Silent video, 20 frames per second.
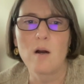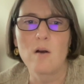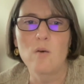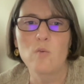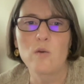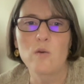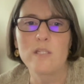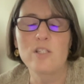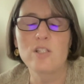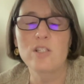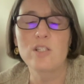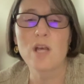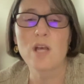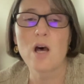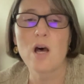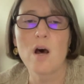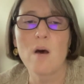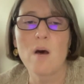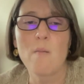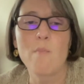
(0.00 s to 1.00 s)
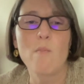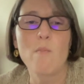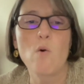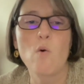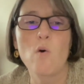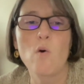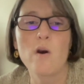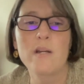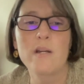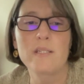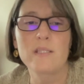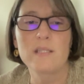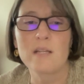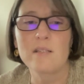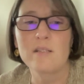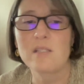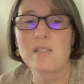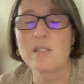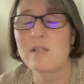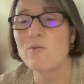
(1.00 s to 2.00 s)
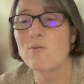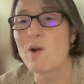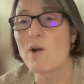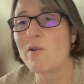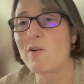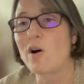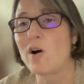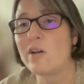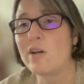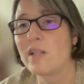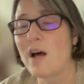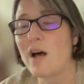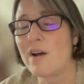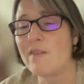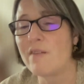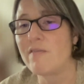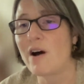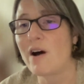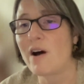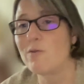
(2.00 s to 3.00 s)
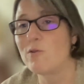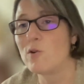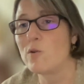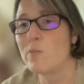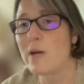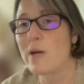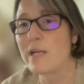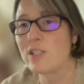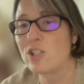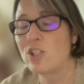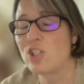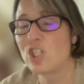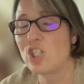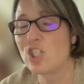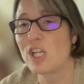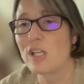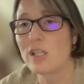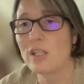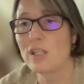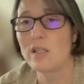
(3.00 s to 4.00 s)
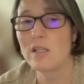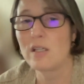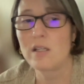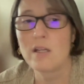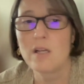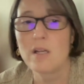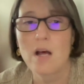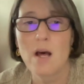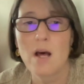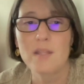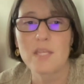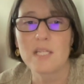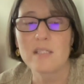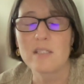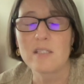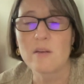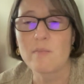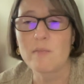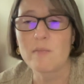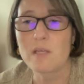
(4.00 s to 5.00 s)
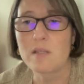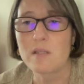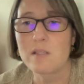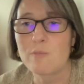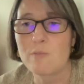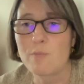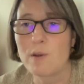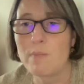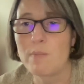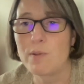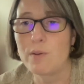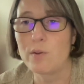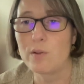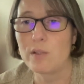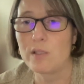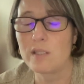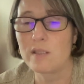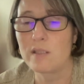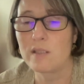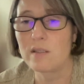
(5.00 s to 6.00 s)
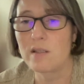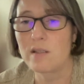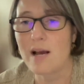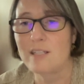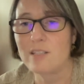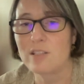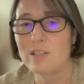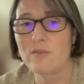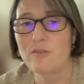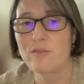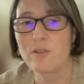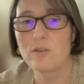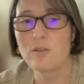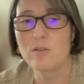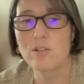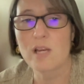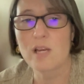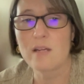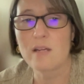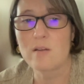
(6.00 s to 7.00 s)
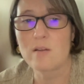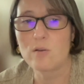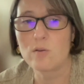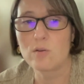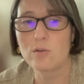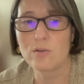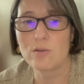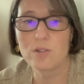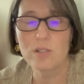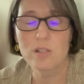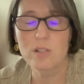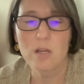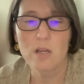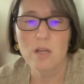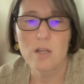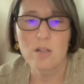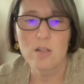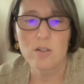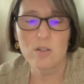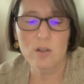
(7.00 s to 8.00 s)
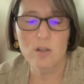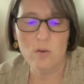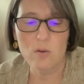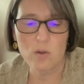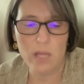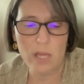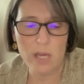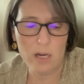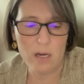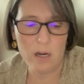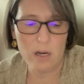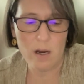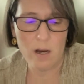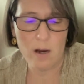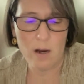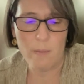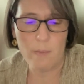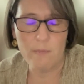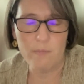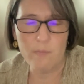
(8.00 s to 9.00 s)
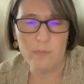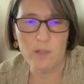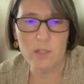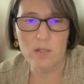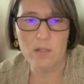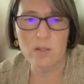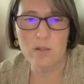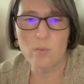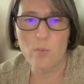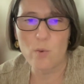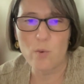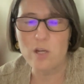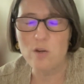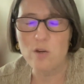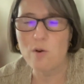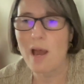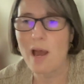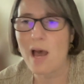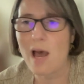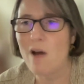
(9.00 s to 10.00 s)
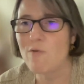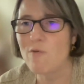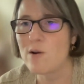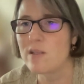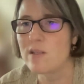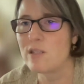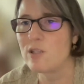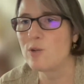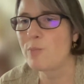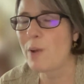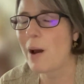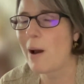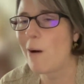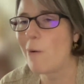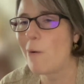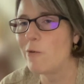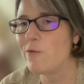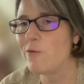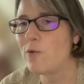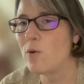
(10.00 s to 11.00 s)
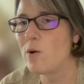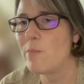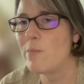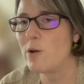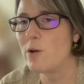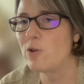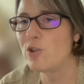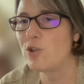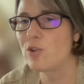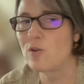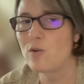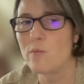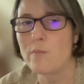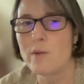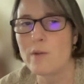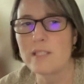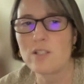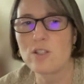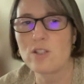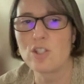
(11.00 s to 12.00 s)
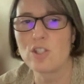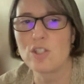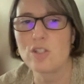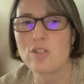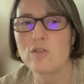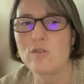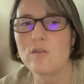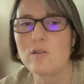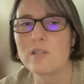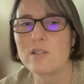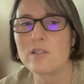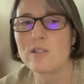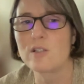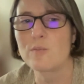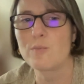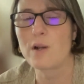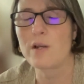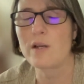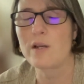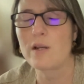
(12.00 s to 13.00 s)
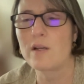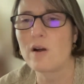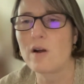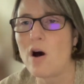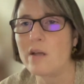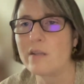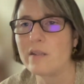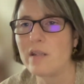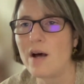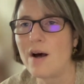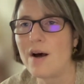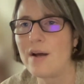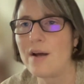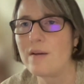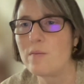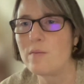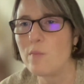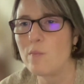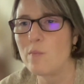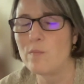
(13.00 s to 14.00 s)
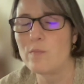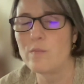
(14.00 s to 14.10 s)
We saw more intensity around online viral messaging. That's something that's been building in the last few cycles, so that when you have one of these powerful emotional messages, you can spread it online